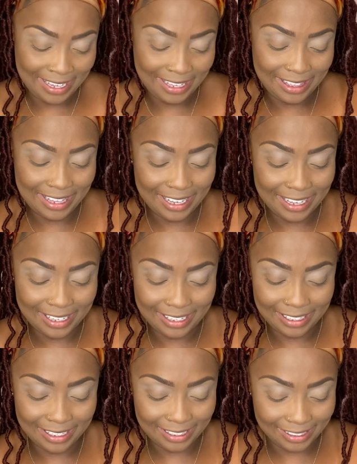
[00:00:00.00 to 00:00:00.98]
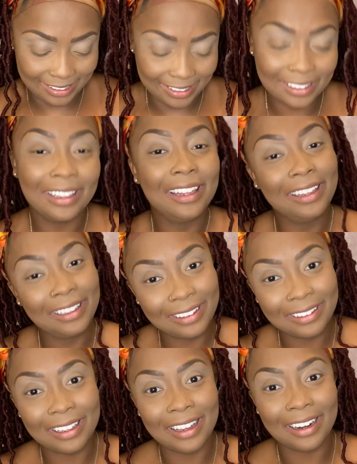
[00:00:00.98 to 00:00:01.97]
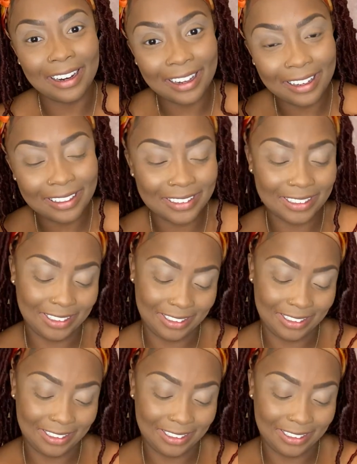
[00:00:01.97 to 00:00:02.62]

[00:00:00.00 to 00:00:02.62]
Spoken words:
Like, dead ass.